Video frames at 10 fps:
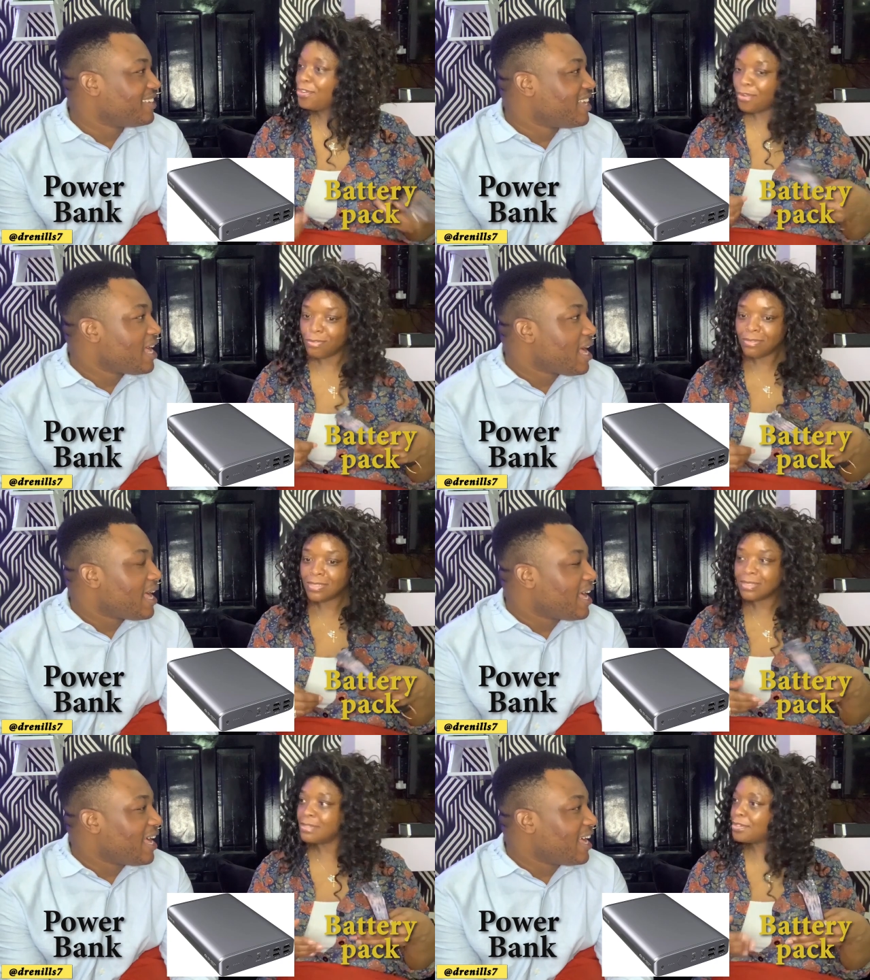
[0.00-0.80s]
Speaker 1: know
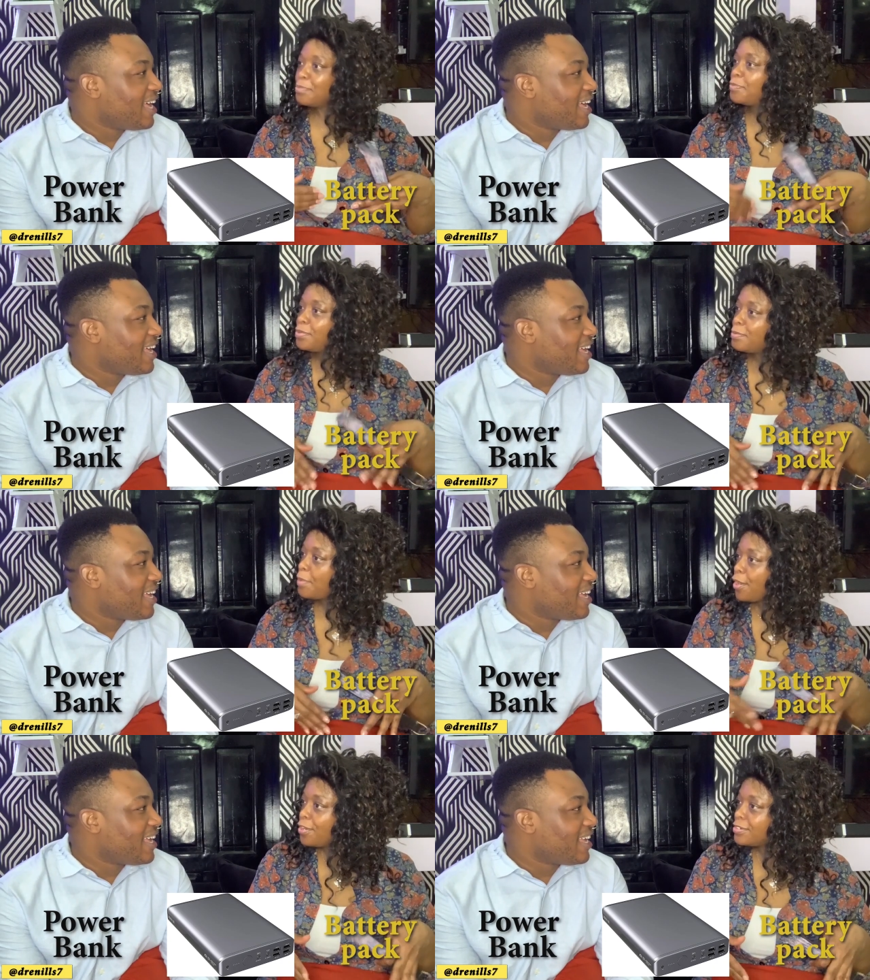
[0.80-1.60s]
your your
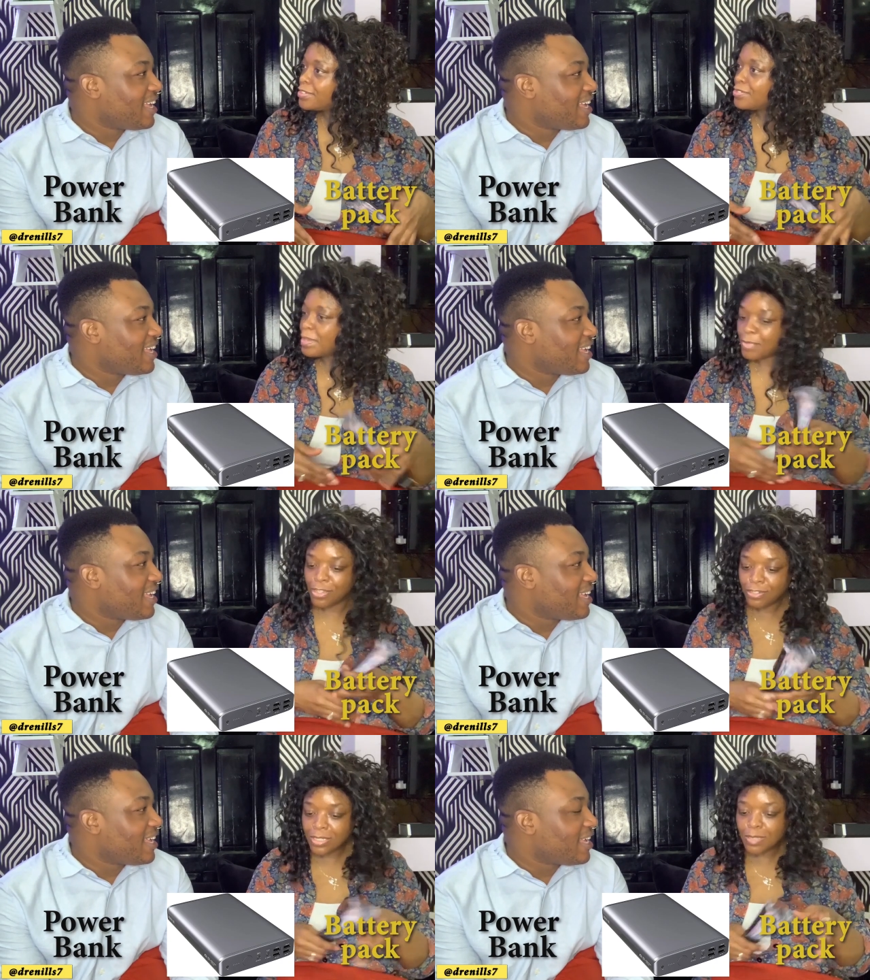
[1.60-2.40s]
purse or something.
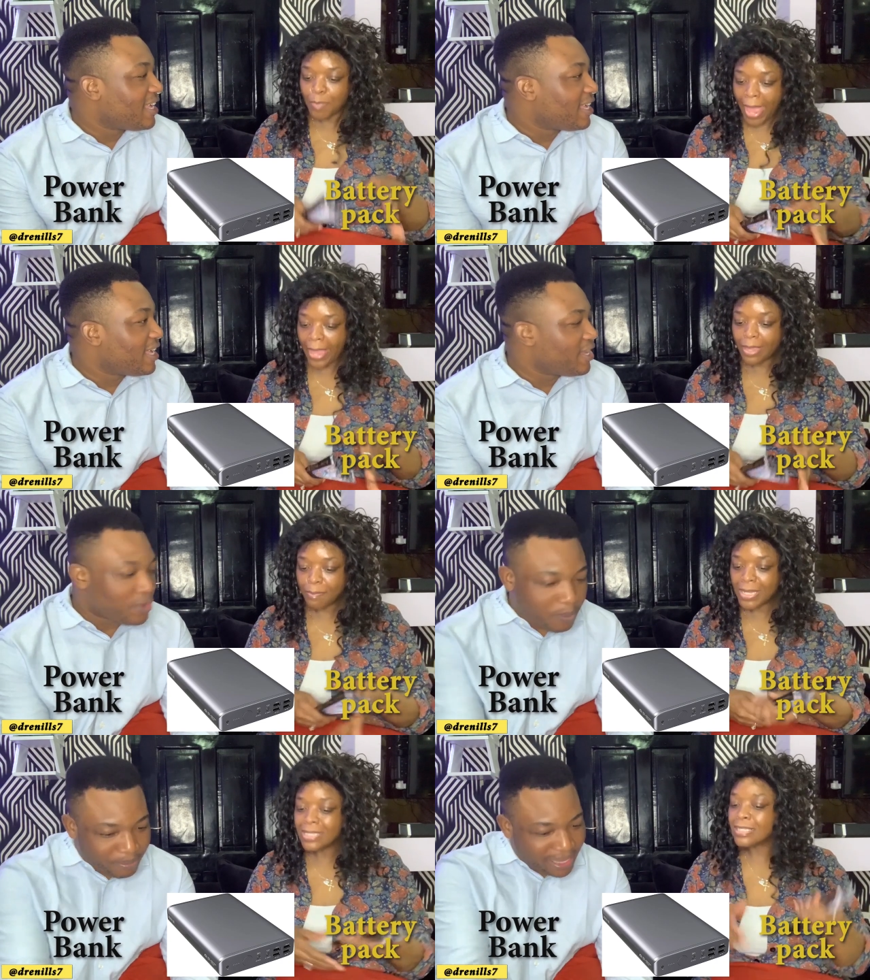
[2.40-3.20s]
You just pack it
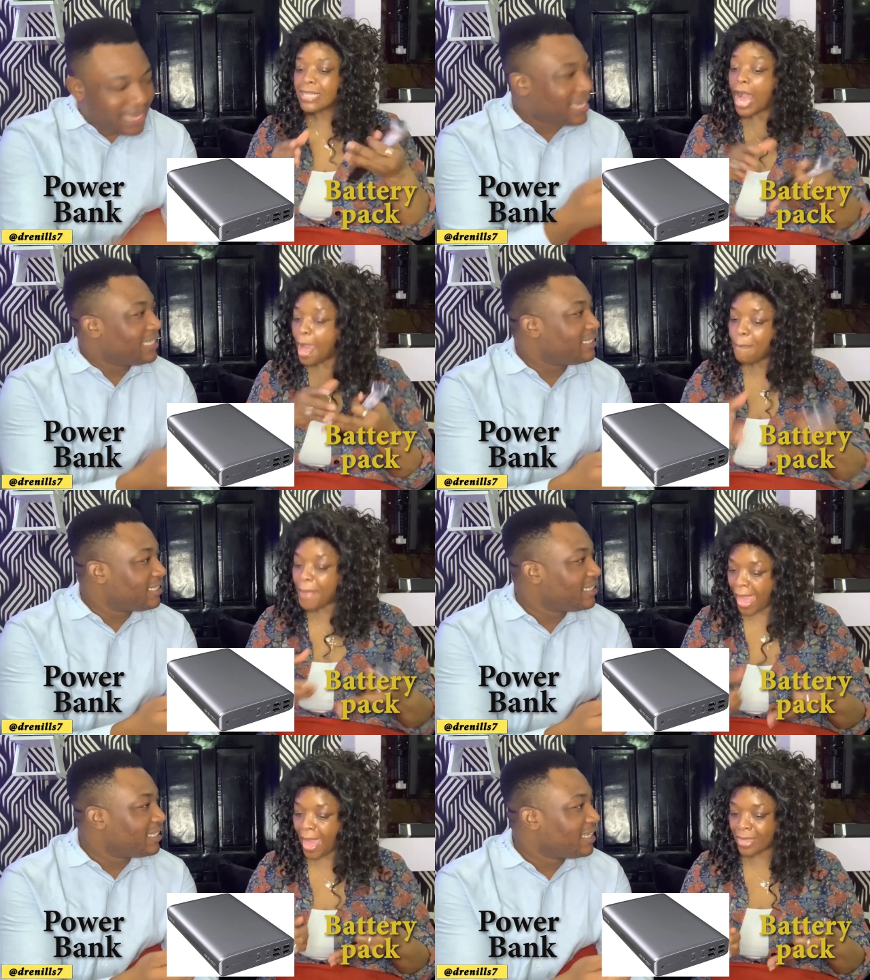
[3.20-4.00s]
you because pack it's
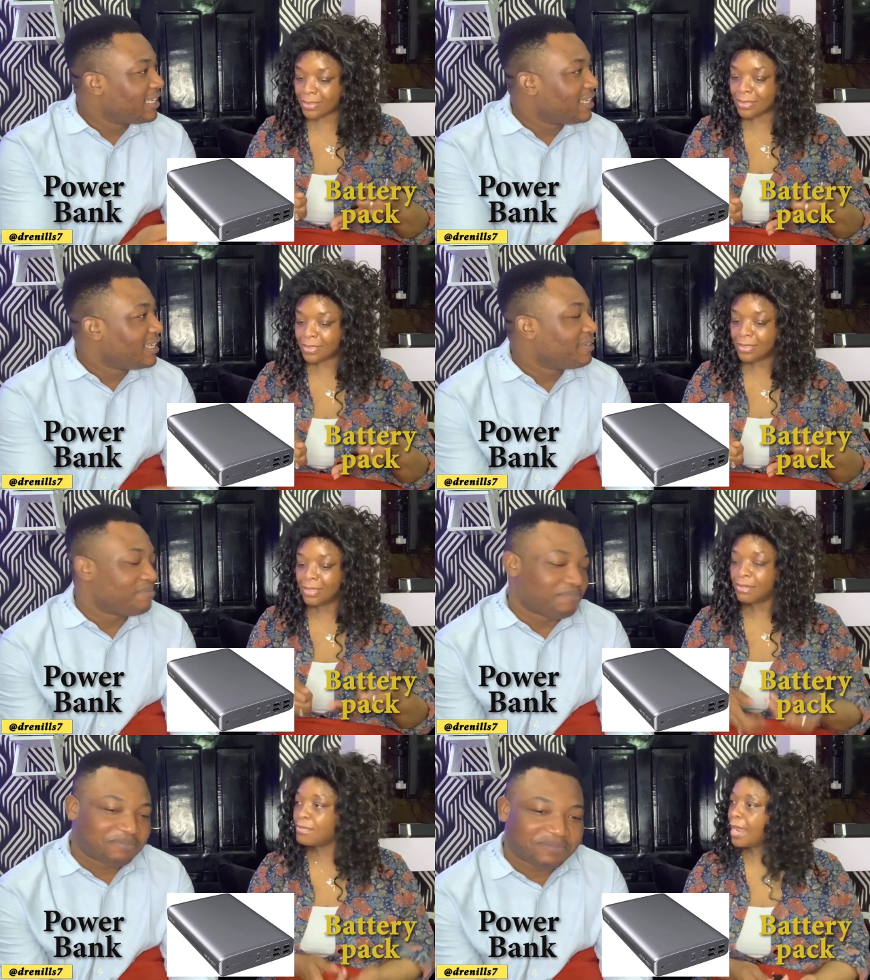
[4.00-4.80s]
compact.
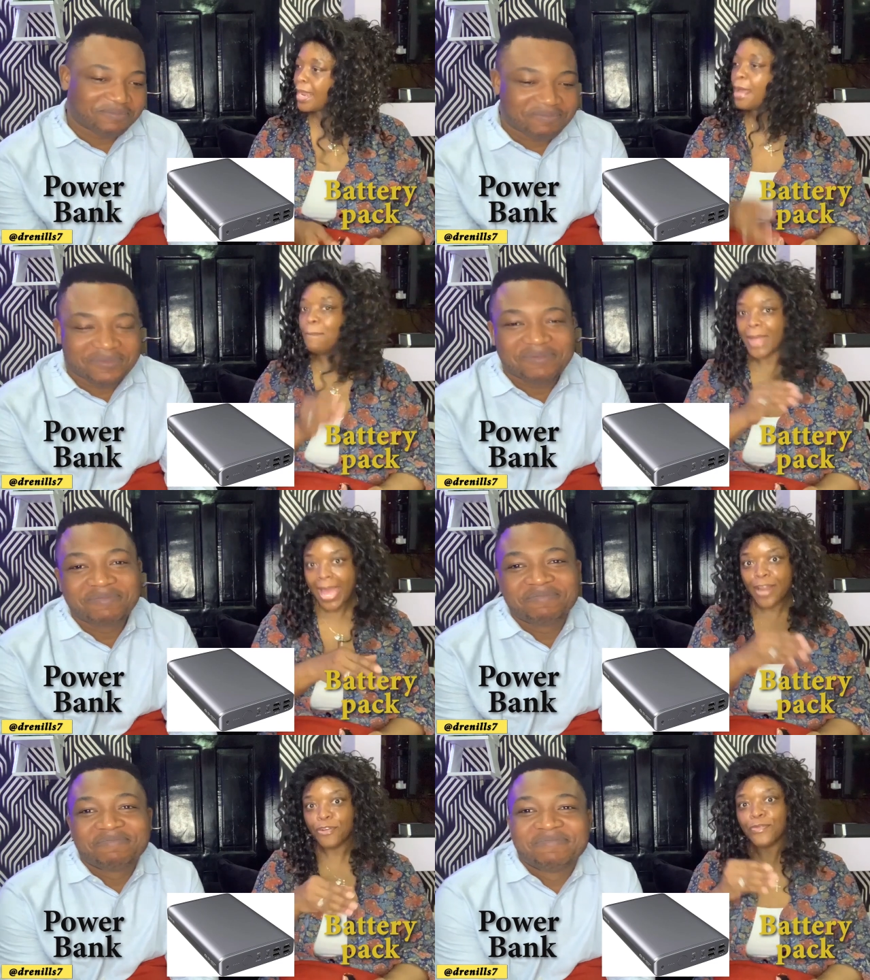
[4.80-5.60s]
It. Right, a
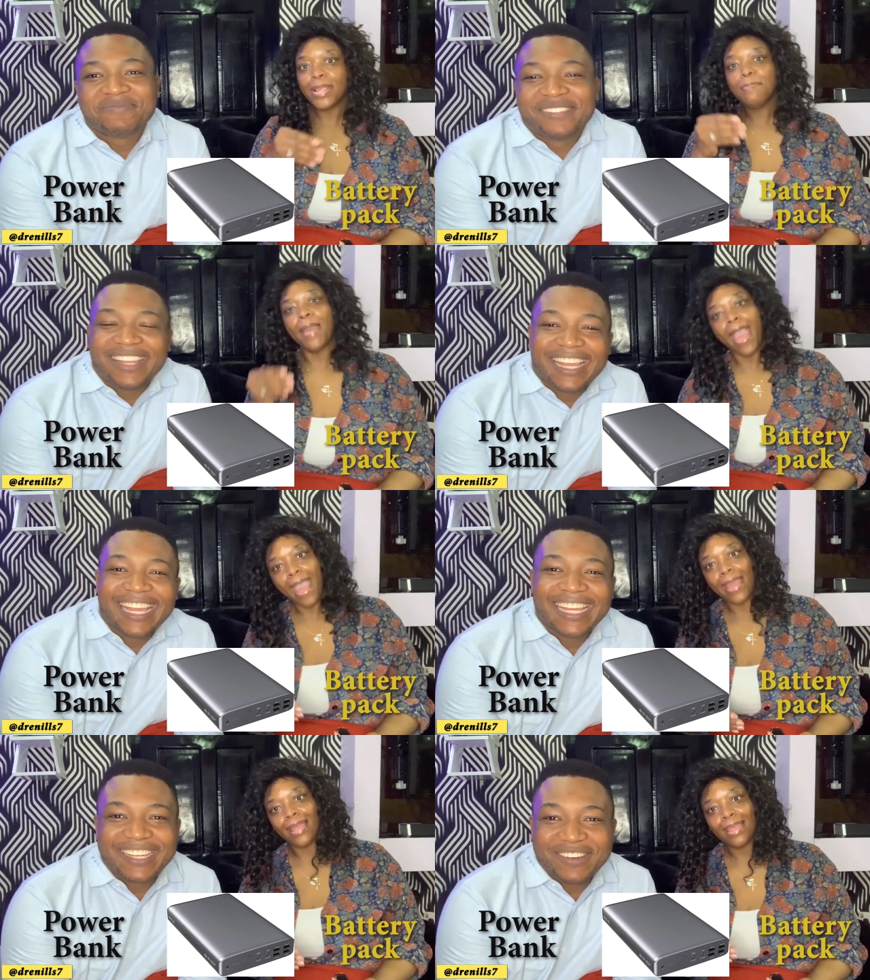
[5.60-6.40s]
battery
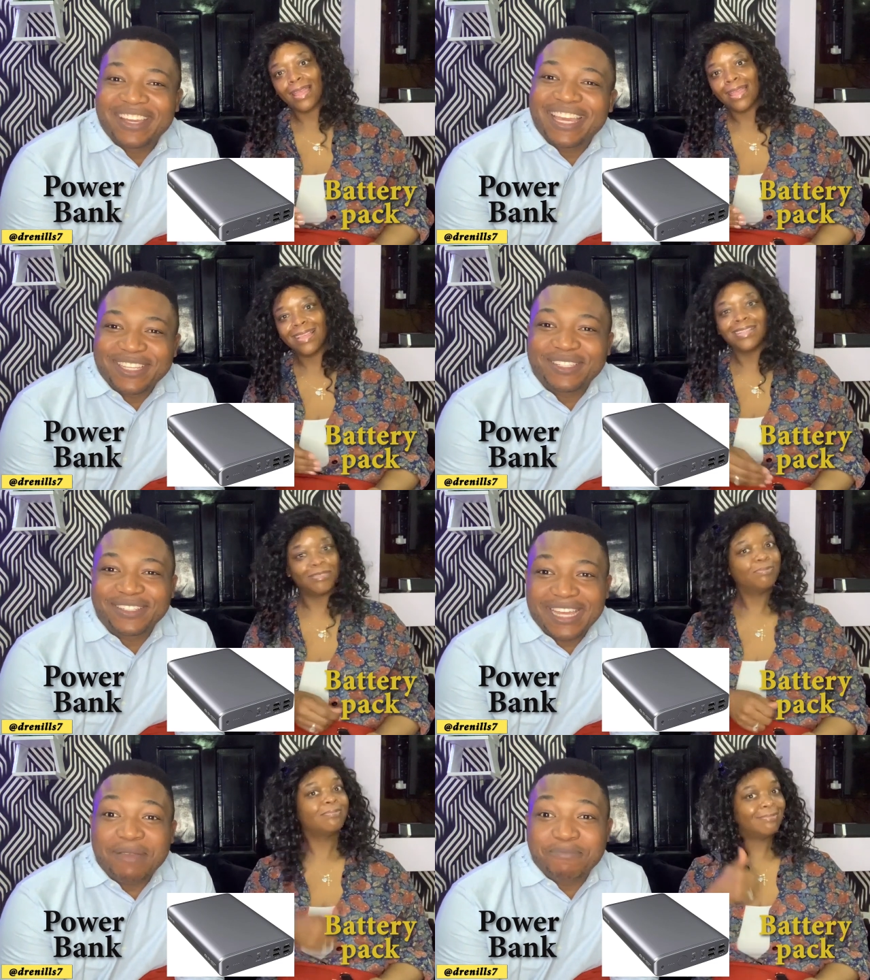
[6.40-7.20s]
Speaker 2: pack. Okay,
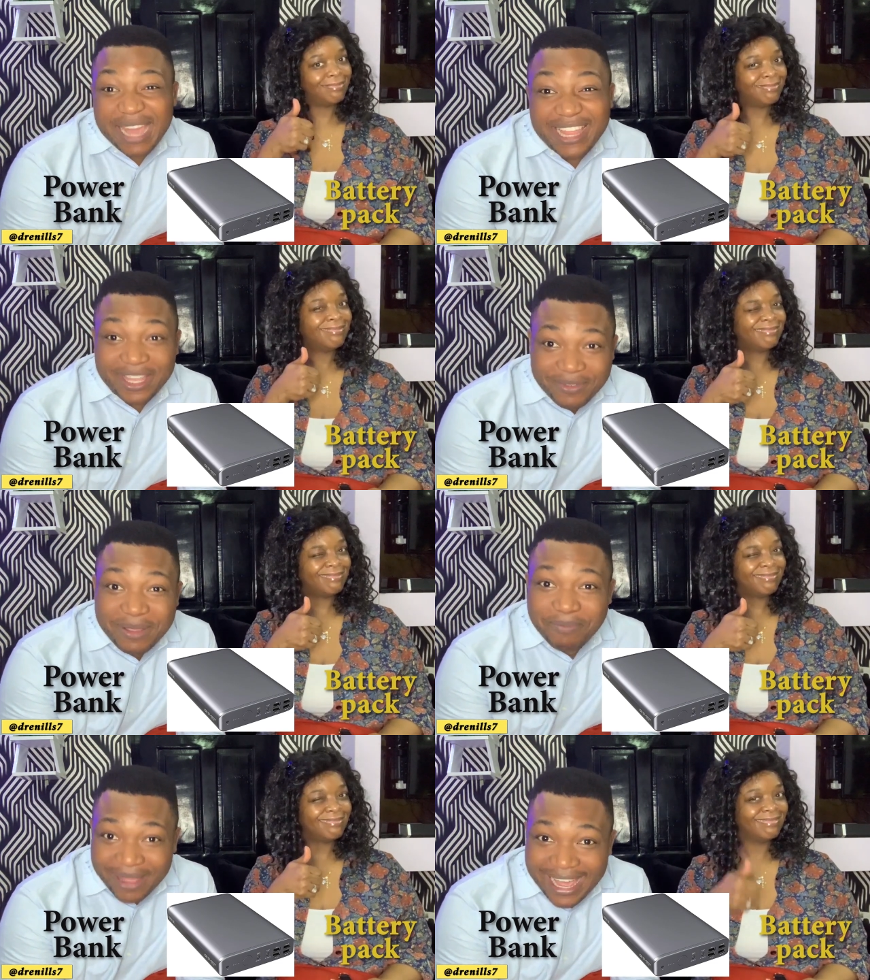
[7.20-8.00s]
so a battery
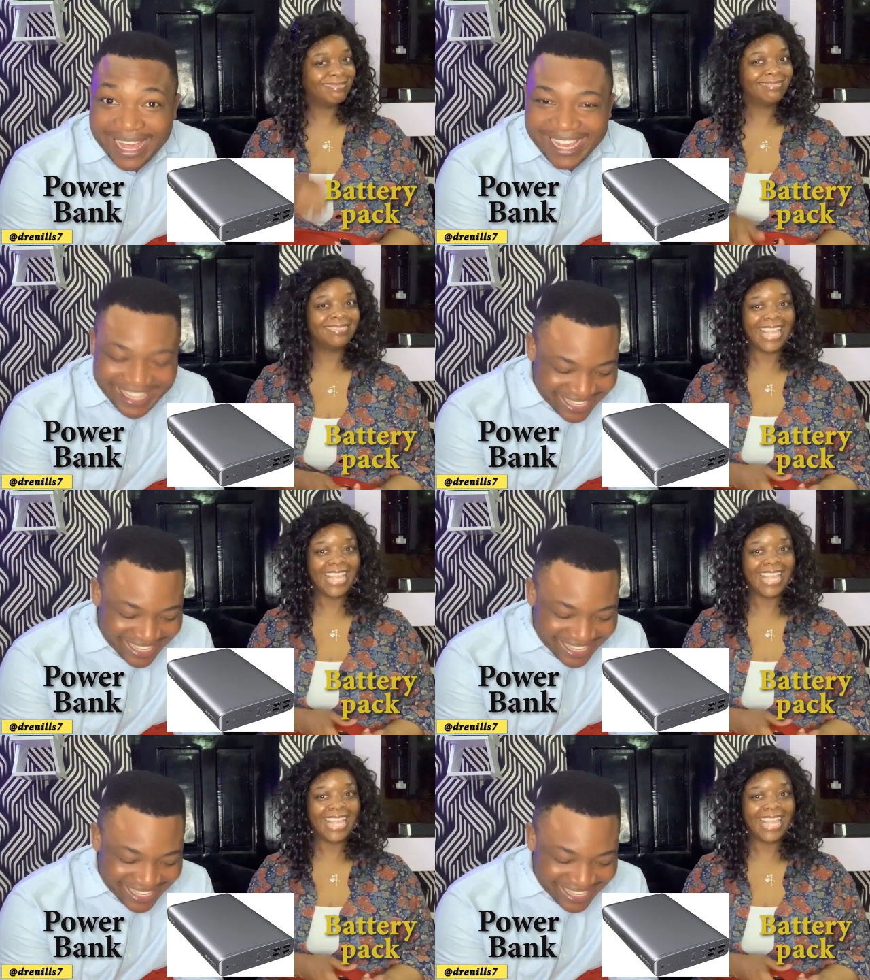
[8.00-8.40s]
pack.